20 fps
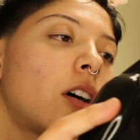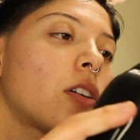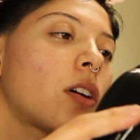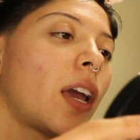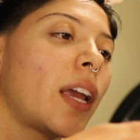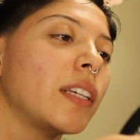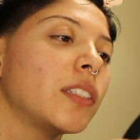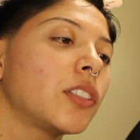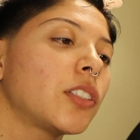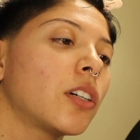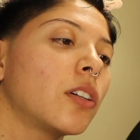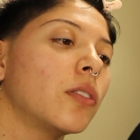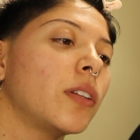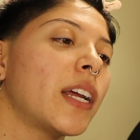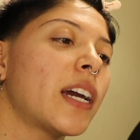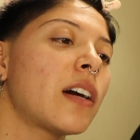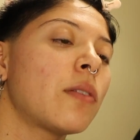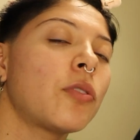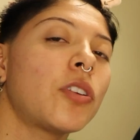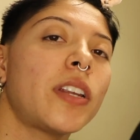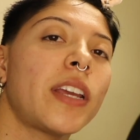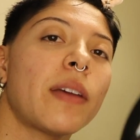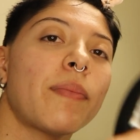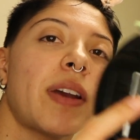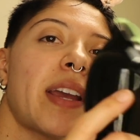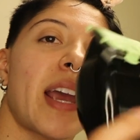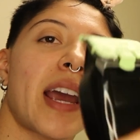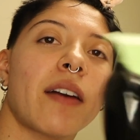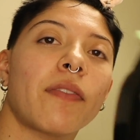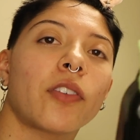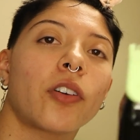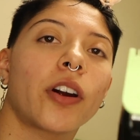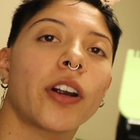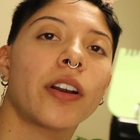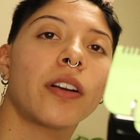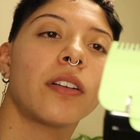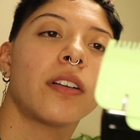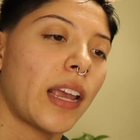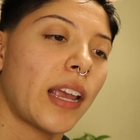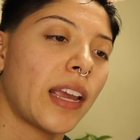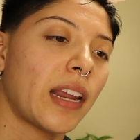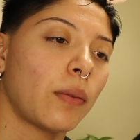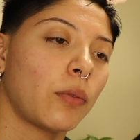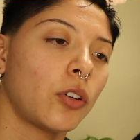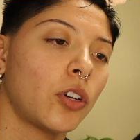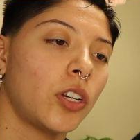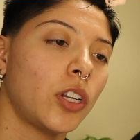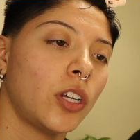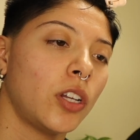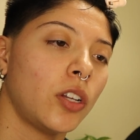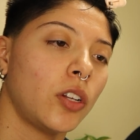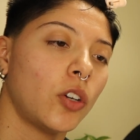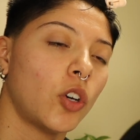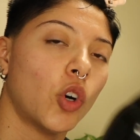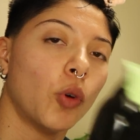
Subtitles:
Okay, so now I'm gonna get my half guard and I'm gonna